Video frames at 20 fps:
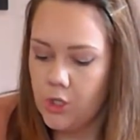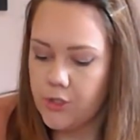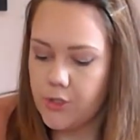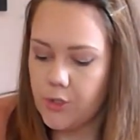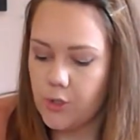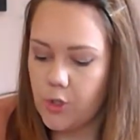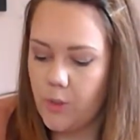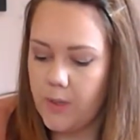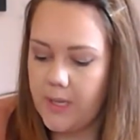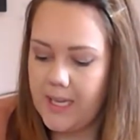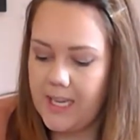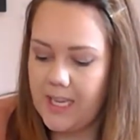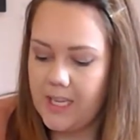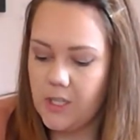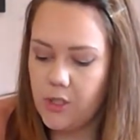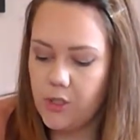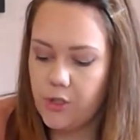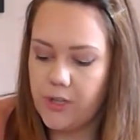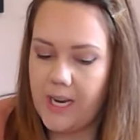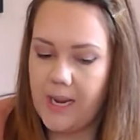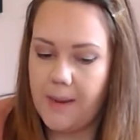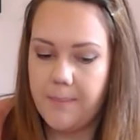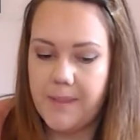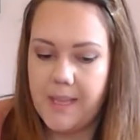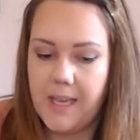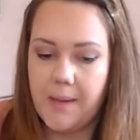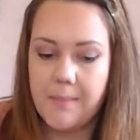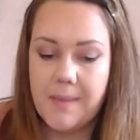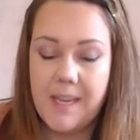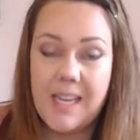So go ahead and grab
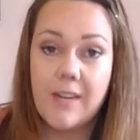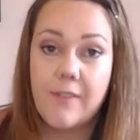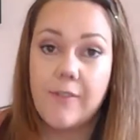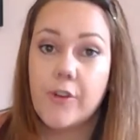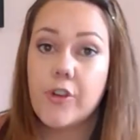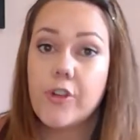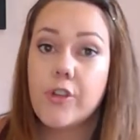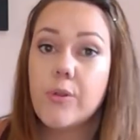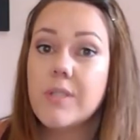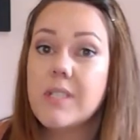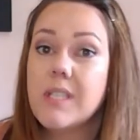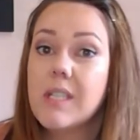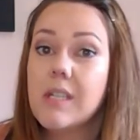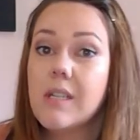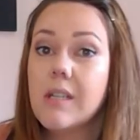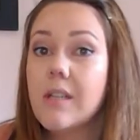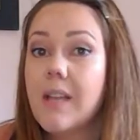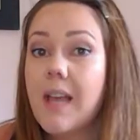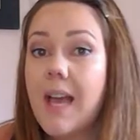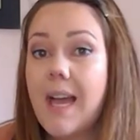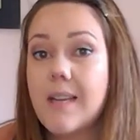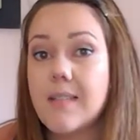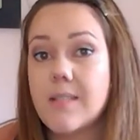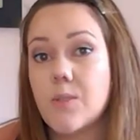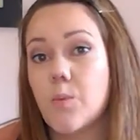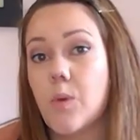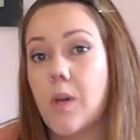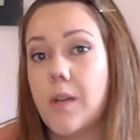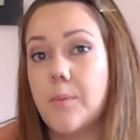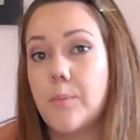them, and if you're using the glass
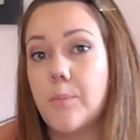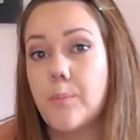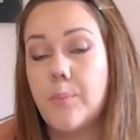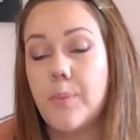one,